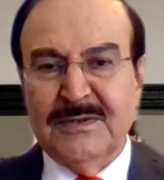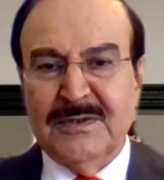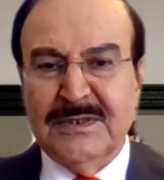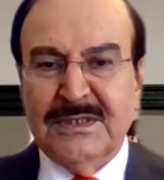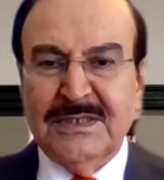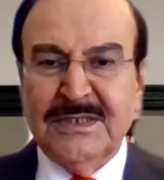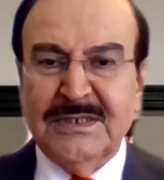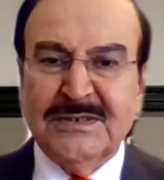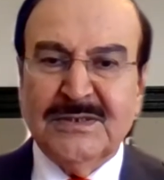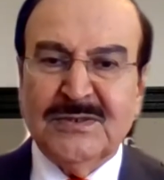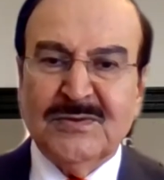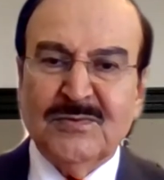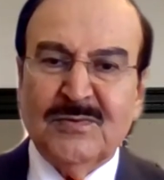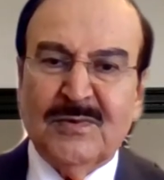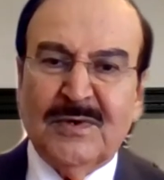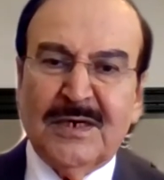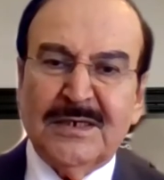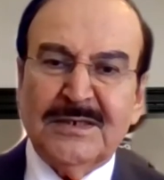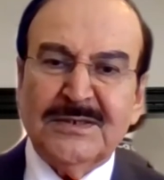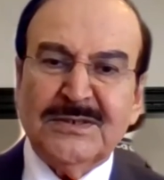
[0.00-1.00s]

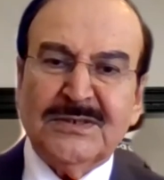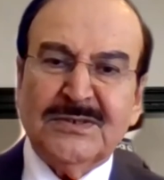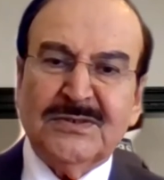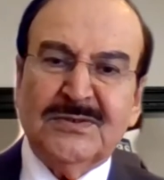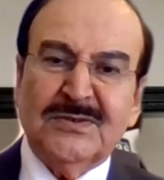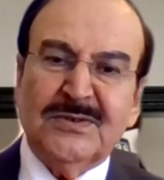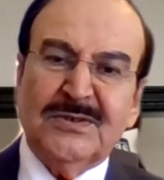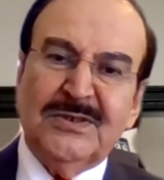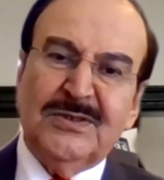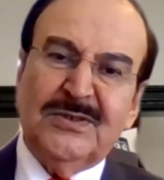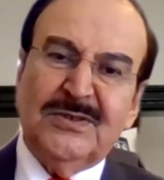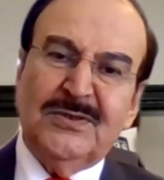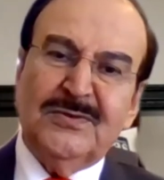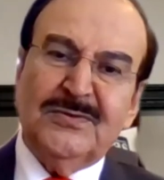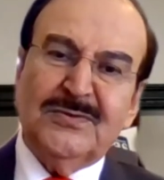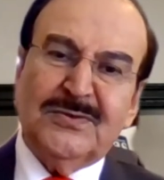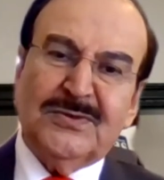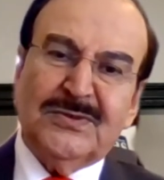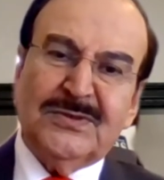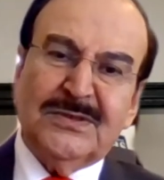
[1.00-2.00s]
priorities was to
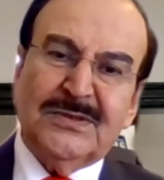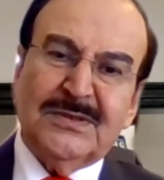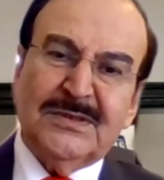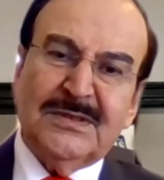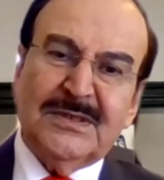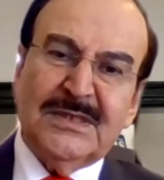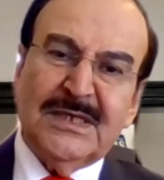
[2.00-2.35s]
reduce